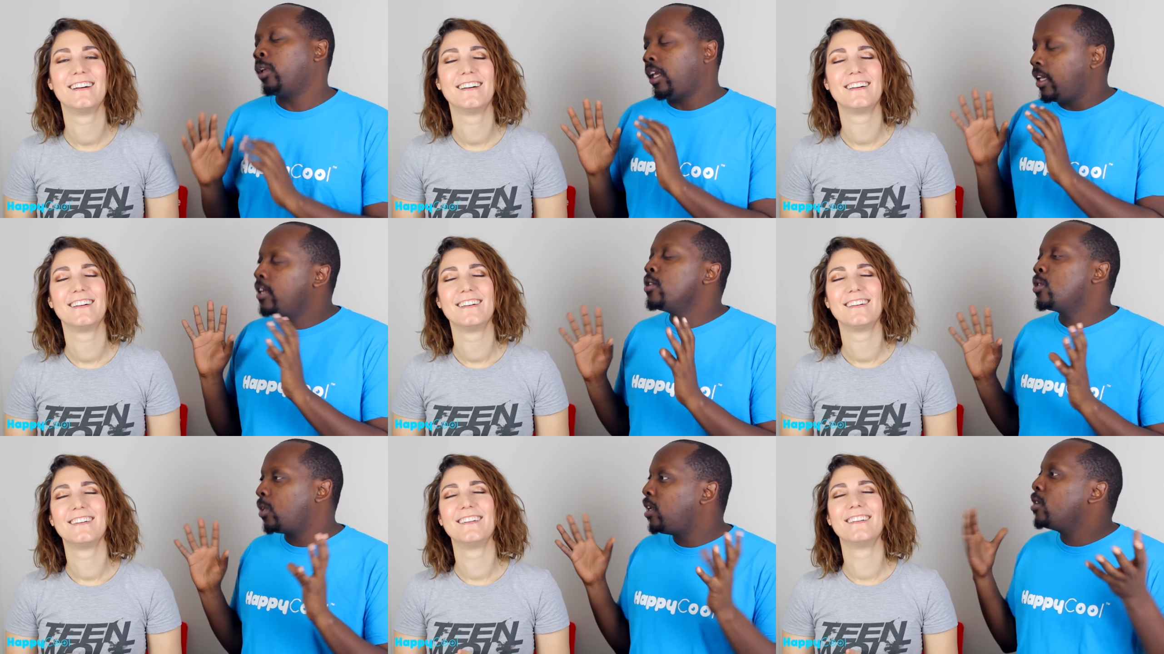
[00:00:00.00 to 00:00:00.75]
Speaker 1: Okay,
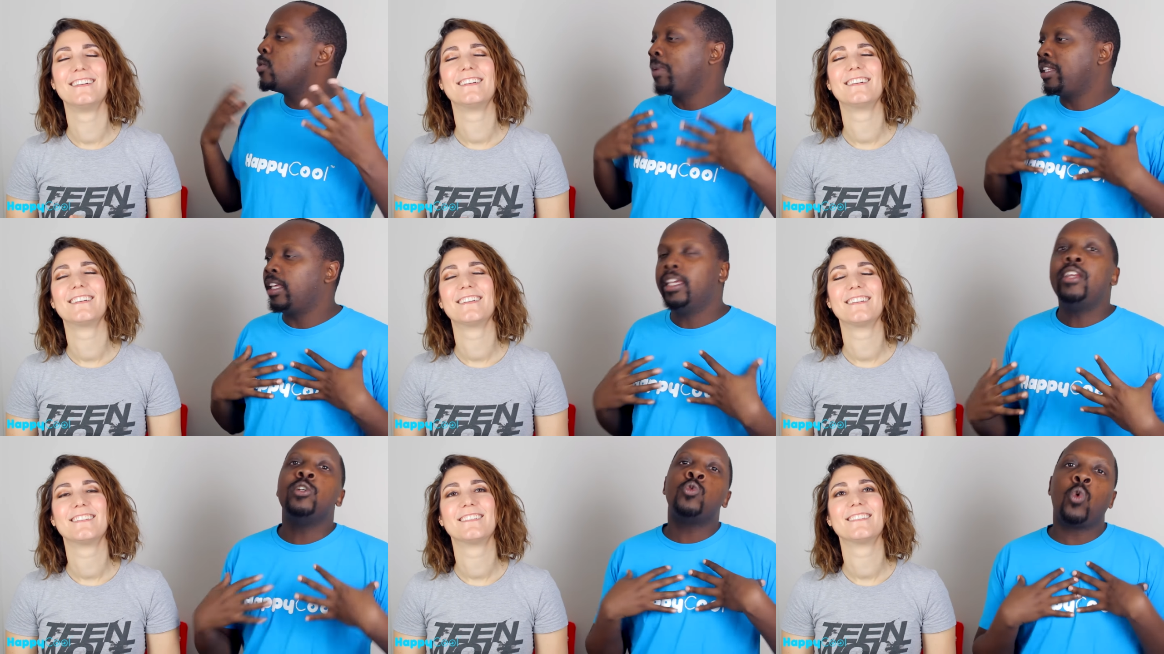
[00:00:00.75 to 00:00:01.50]
here's here's my
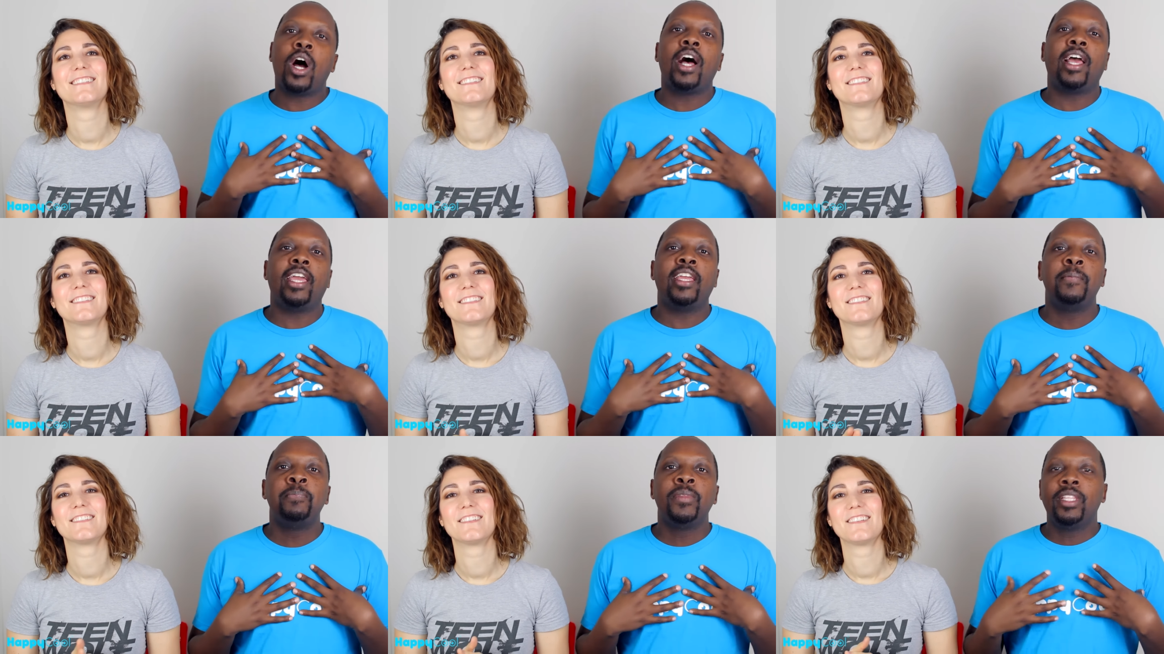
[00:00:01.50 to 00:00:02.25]
thing. Here's
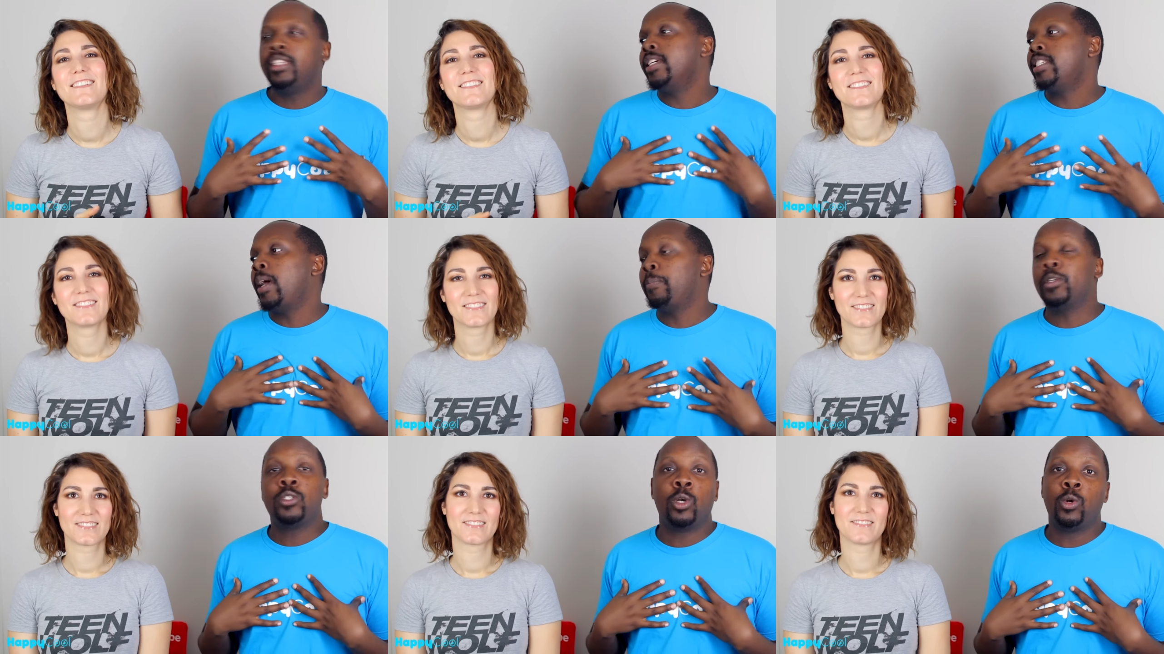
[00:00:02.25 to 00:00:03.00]
why this
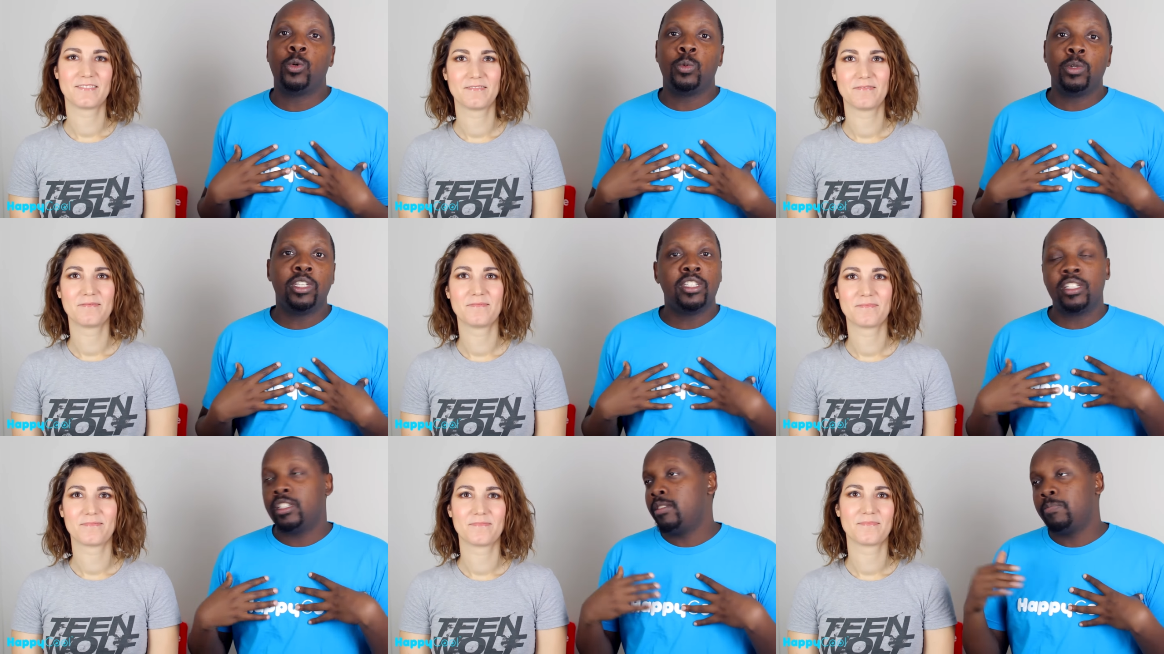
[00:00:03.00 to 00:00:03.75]
episode
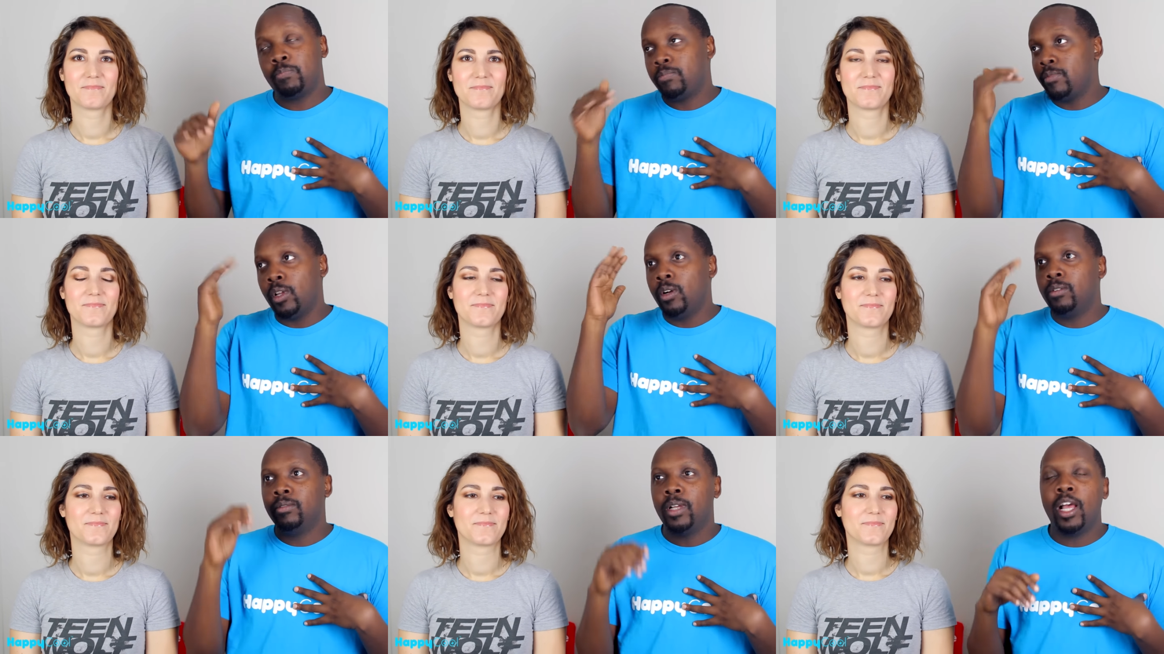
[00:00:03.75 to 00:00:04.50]
just, you
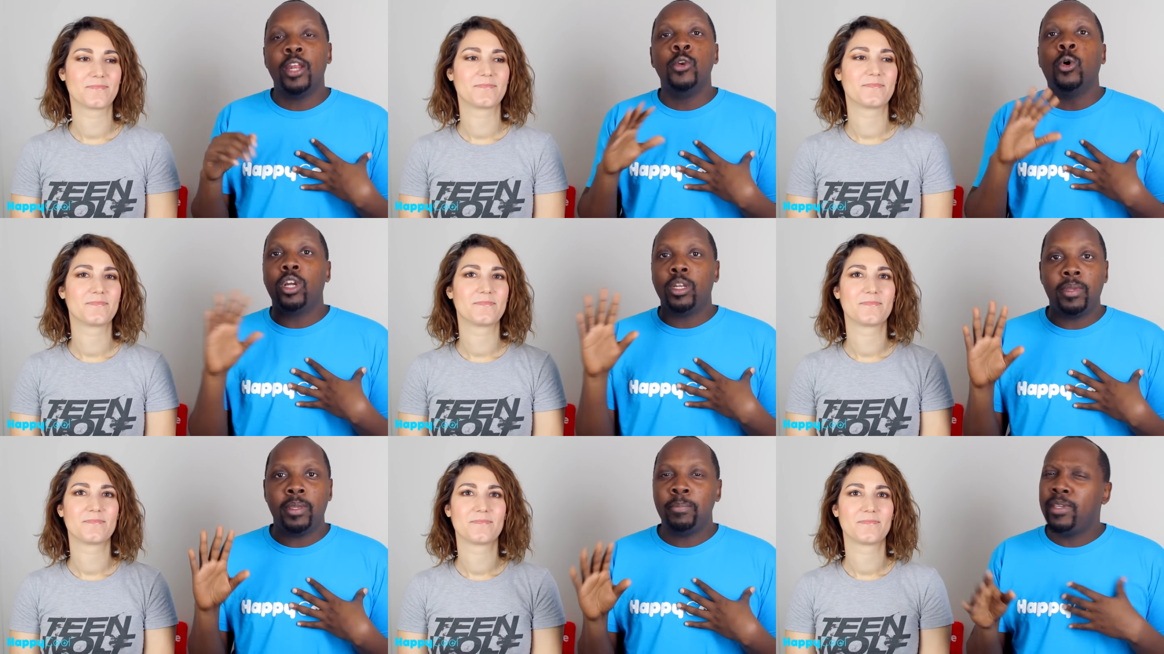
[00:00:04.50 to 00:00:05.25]
know,
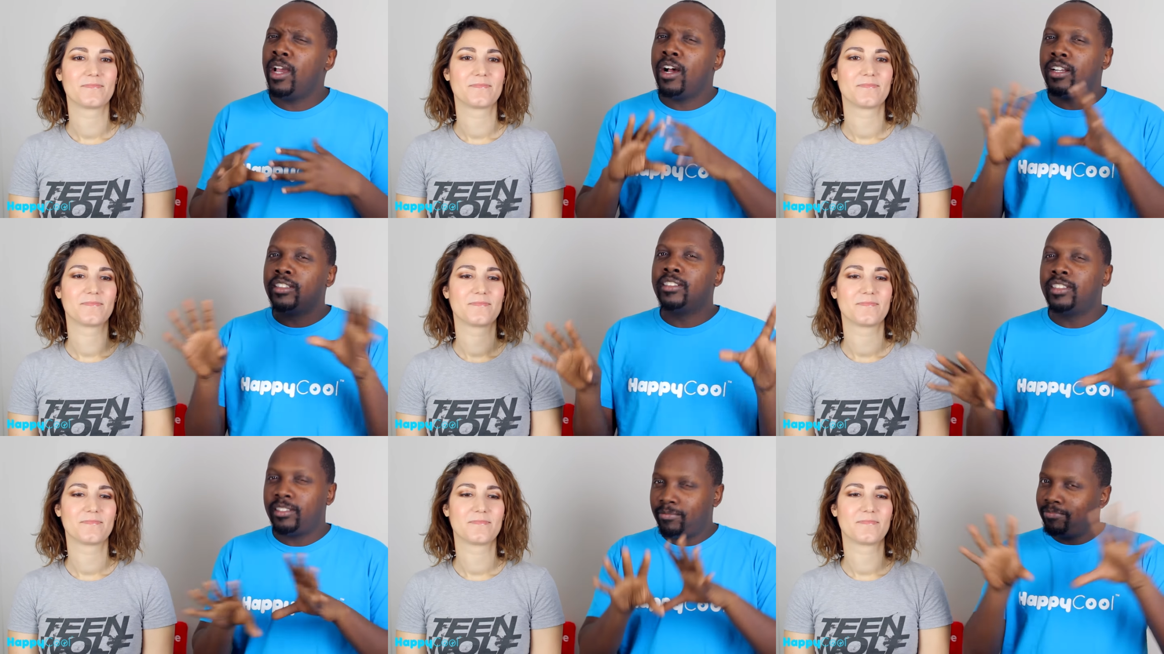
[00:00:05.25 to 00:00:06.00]
annoyed me
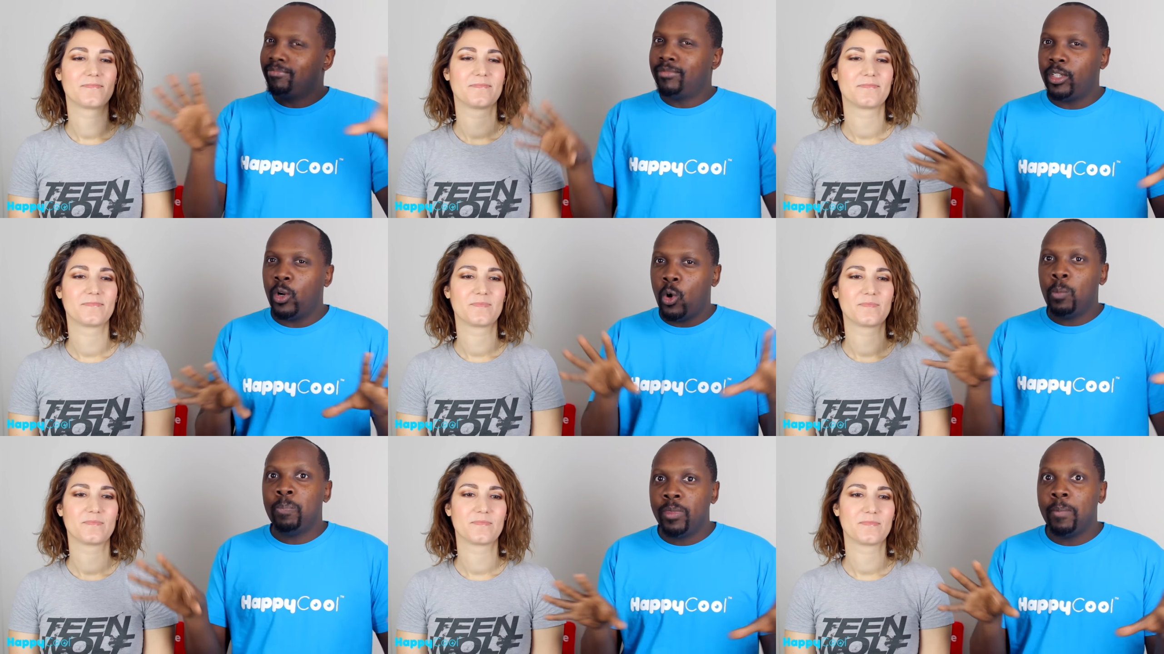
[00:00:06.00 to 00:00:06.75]
beyond, you
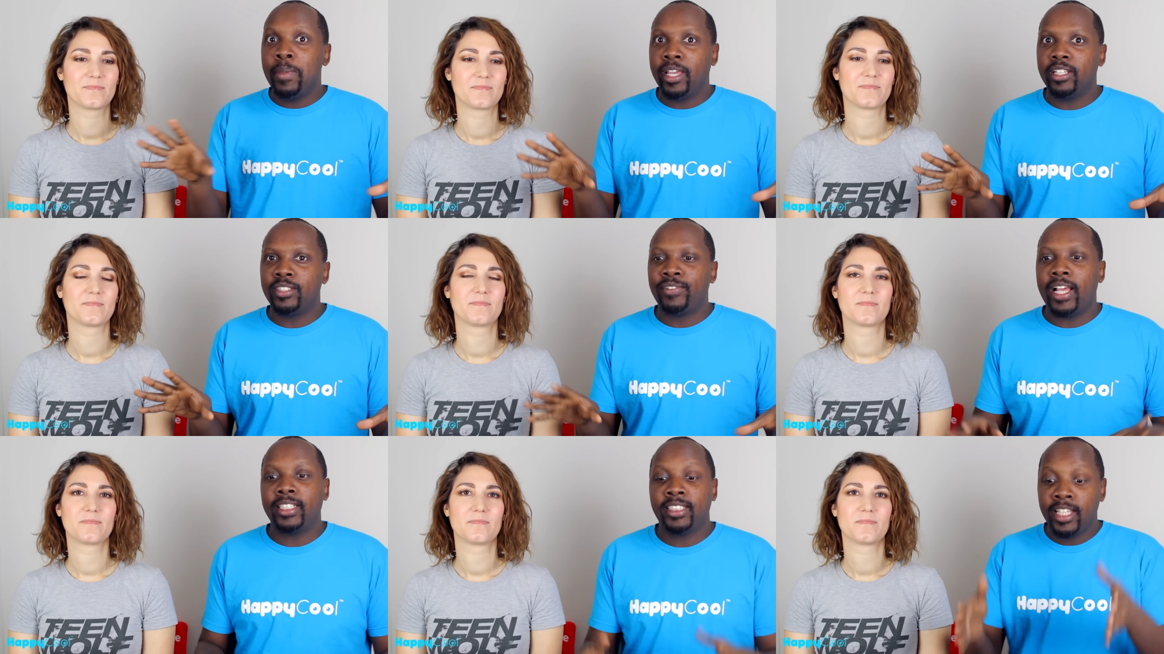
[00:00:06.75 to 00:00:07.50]
know, the biggest
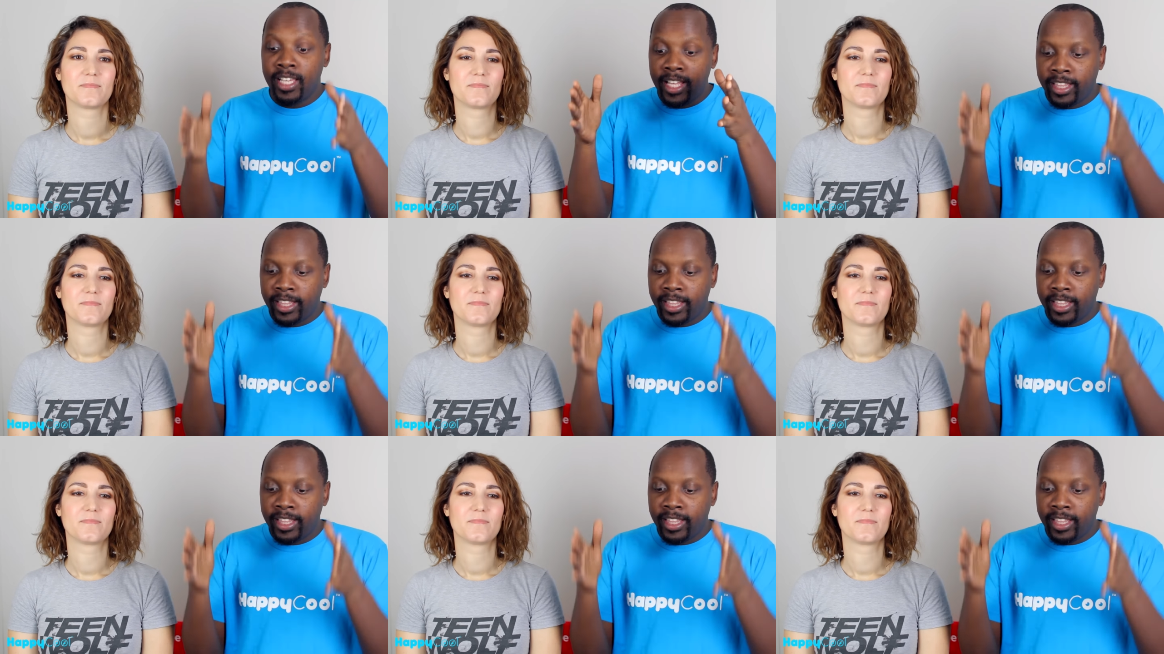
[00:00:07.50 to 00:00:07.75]
facts.